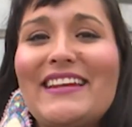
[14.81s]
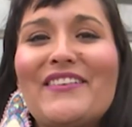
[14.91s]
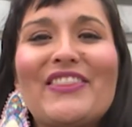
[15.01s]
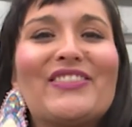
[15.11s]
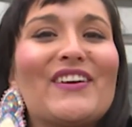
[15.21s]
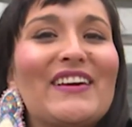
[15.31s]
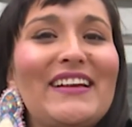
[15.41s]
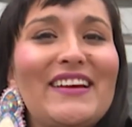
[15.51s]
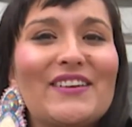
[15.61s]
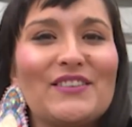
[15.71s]
even 30
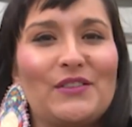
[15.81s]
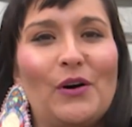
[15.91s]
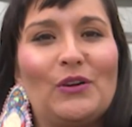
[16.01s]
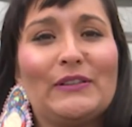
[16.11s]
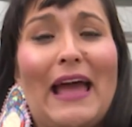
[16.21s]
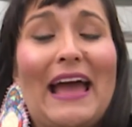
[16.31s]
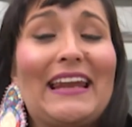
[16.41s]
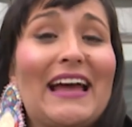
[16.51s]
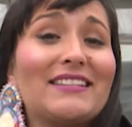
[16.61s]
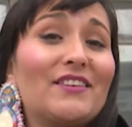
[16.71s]
years old, and
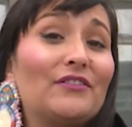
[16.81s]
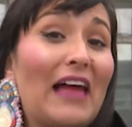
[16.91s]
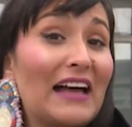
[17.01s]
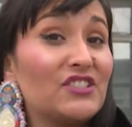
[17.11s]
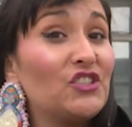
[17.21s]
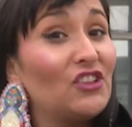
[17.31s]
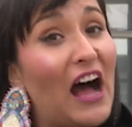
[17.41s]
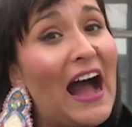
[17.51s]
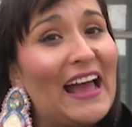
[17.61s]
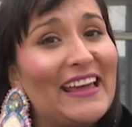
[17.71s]
as of last
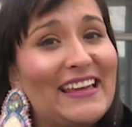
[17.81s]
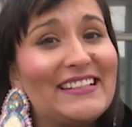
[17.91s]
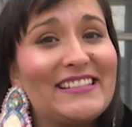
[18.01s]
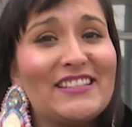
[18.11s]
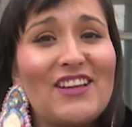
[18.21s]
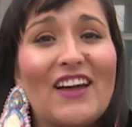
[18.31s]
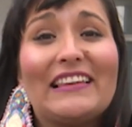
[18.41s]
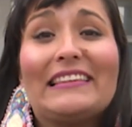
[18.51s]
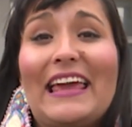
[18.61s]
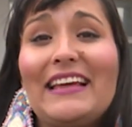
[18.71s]
July, he sits on
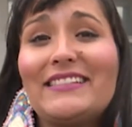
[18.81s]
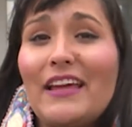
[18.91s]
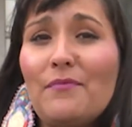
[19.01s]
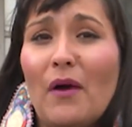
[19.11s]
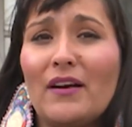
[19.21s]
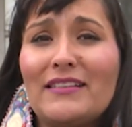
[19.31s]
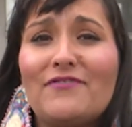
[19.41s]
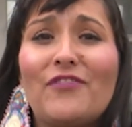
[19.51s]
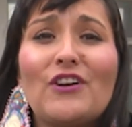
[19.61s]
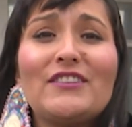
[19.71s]
Lake St. Martin
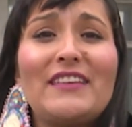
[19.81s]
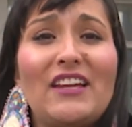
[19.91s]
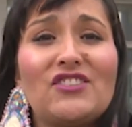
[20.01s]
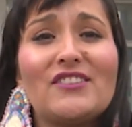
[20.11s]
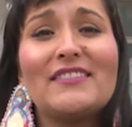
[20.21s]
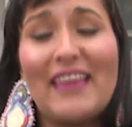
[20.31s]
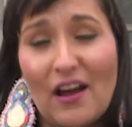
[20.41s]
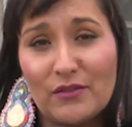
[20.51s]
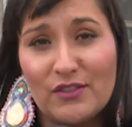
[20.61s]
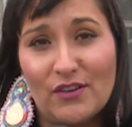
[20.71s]
First Nations
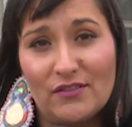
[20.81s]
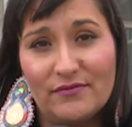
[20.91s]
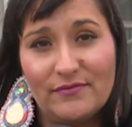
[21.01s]
Council.